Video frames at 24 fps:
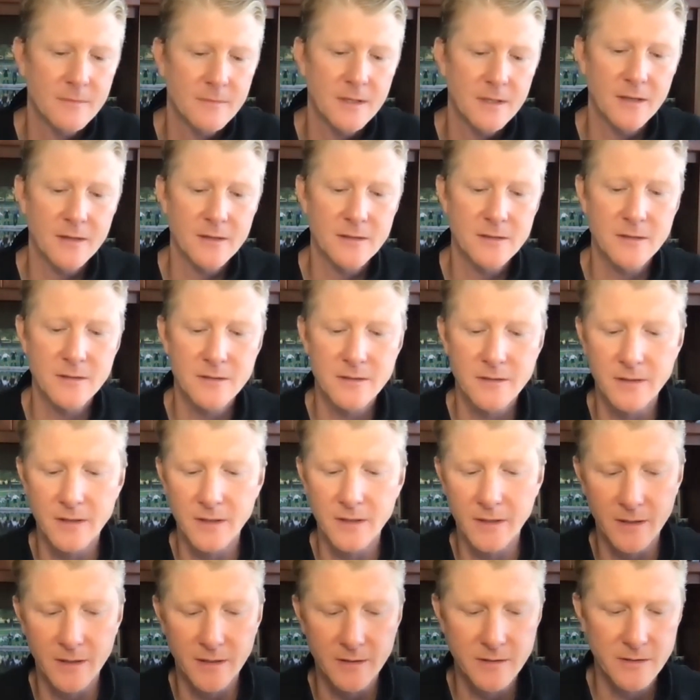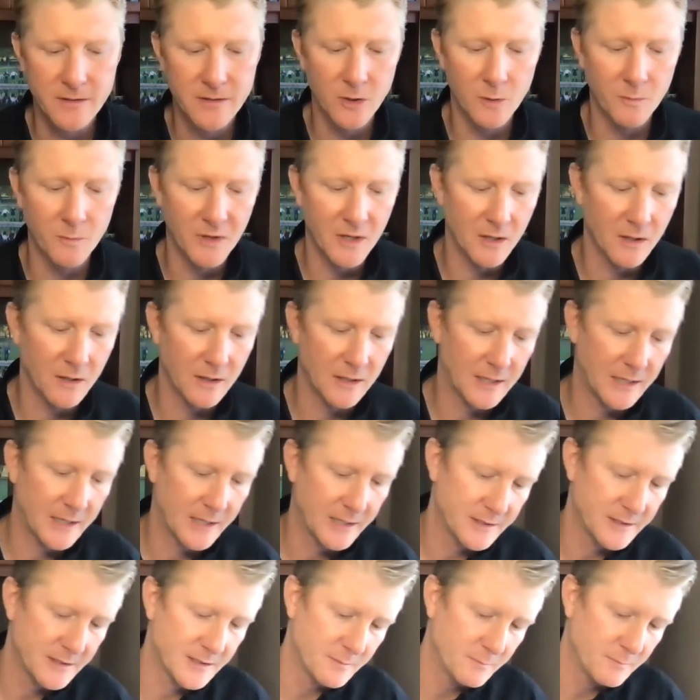Yeah, this is the Snowball
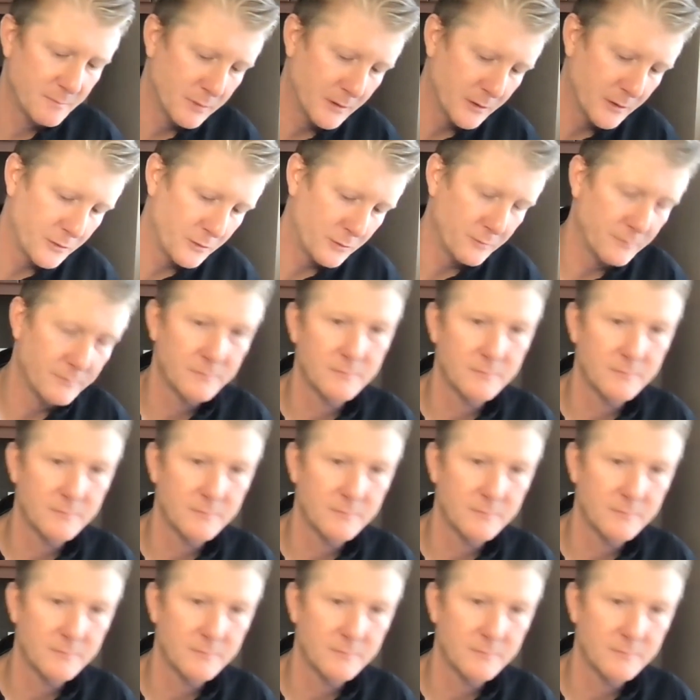Ice Blue.